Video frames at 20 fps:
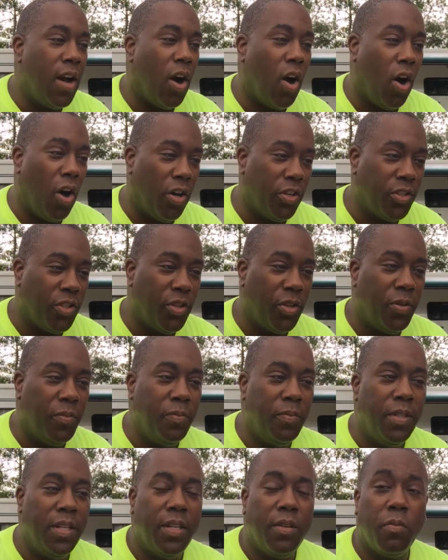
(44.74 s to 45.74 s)
Also,
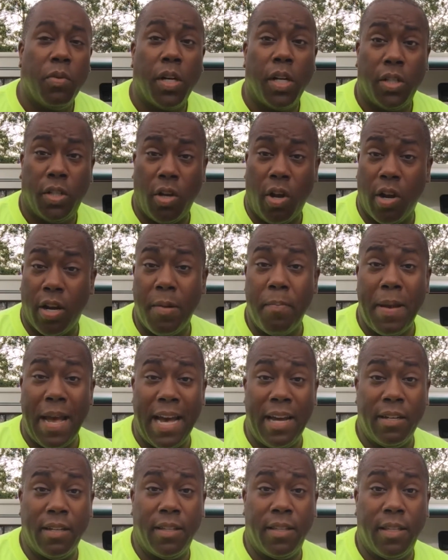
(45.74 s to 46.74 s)
we're going to talk
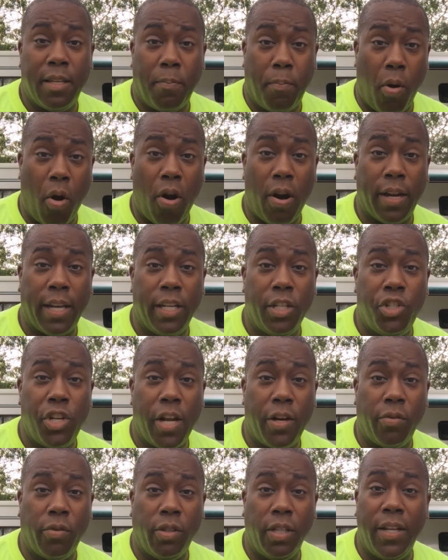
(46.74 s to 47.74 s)
about the park in
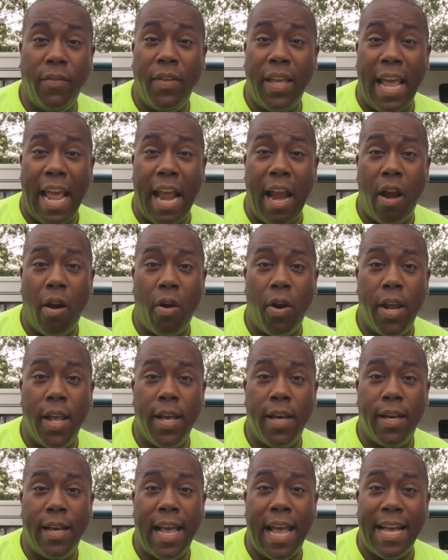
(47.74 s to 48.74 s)
general and the area.